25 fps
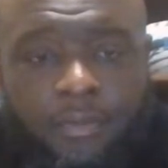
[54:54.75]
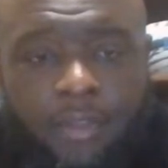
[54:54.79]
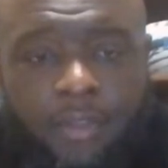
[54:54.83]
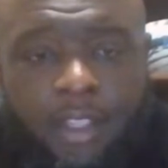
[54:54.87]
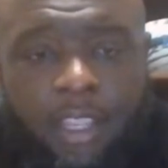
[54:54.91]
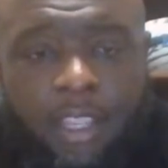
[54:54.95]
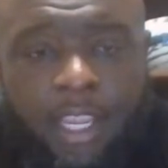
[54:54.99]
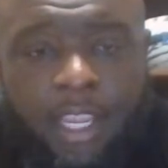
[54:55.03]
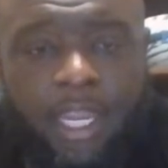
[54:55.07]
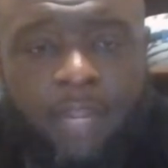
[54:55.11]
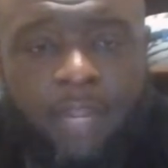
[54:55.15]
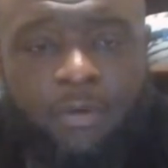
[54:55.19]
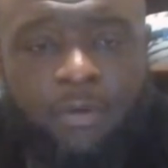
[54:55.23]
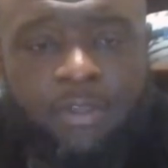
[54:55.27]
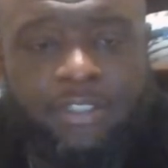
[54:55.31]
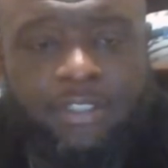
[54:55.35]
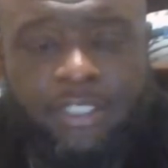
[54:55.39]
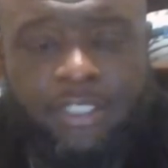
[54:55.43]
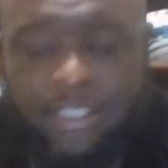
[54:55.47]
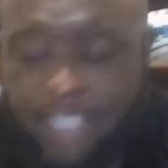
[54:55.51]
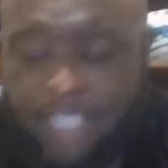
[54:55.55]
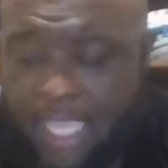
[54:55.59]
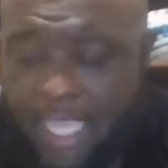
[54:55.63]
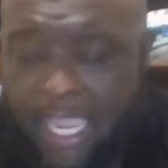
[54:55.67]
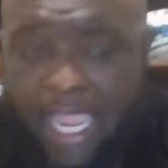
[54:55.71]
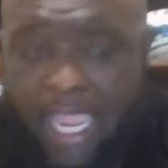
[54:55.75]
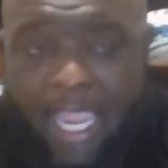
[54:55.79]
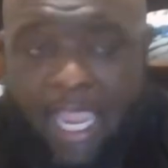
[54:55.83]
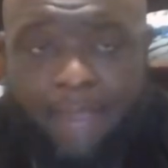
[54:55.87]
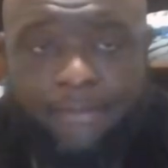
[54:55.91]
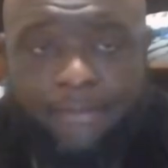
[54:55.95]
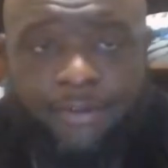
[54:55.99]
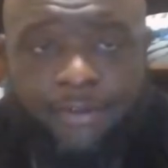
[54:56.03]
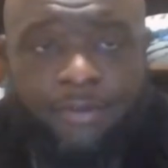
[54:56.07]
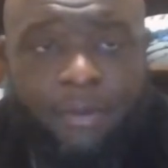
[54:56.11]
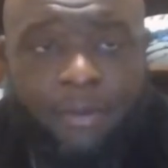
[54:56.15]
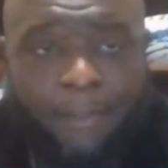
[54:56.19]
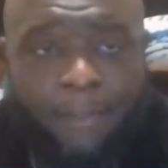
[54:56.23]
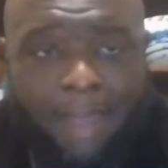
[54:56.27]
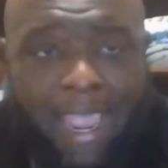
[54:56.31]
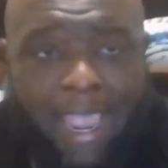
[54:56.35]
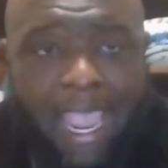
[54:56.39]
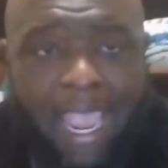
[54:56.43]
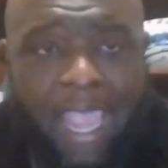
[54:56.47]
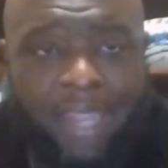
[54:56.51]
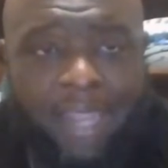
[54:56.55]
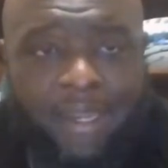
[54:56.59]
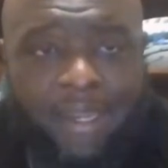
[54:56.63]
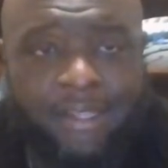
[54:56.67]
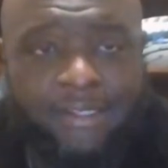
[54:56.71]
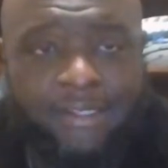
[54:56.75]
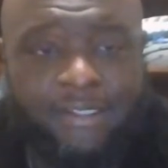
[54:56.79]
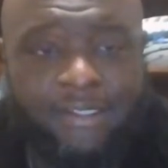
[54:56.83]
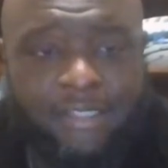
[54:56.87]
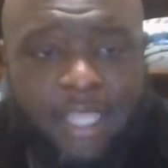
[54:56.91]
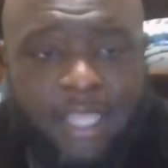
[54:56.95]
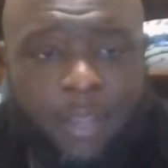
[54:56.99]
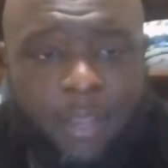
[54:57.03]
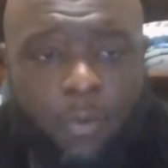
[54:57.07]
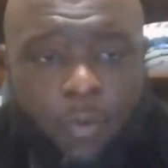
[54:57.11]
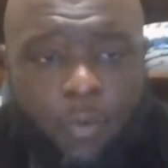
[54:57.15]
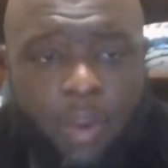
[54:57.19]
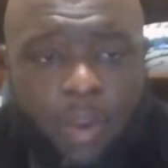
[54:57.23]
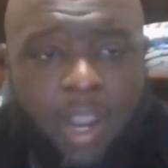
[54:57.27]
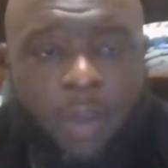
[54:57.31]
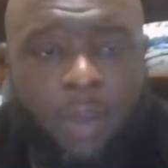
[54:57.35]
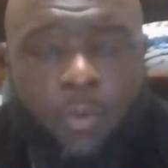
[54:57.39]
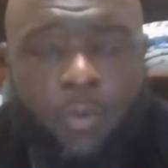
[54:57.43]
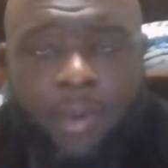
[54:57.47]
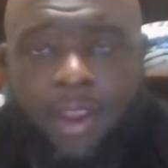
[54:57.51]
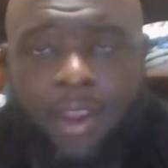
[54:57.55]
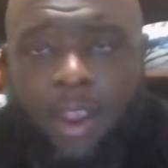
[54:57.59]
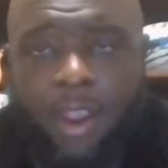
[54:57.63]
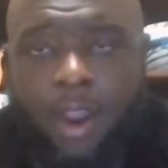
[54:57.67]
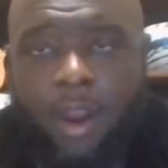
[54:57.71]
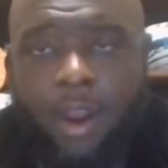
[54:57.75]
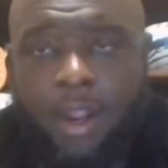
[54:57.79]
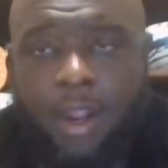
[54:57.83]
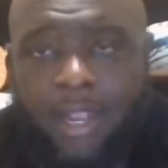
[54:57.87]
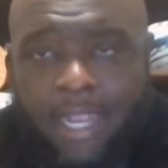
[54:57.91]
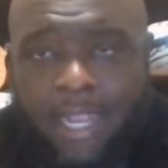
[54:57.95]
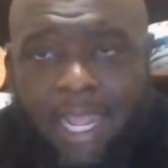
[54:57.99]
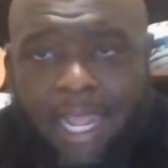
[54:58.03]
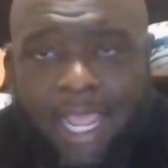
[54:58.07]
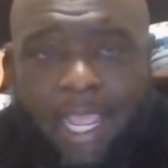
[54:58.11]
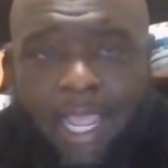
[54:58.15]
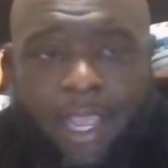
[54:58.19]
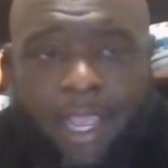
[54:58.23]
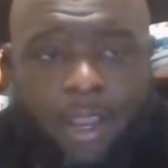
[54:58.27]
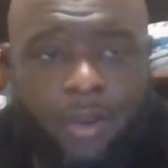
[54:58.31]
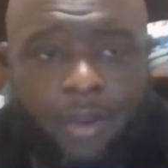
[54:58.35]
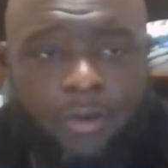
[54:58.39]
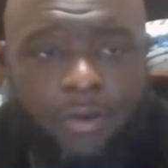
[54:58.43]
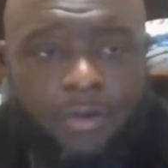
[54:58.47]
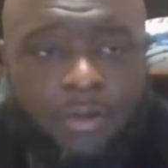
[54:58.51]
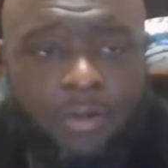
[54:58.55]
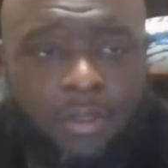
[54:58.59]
And it was a time to remind us that where we are now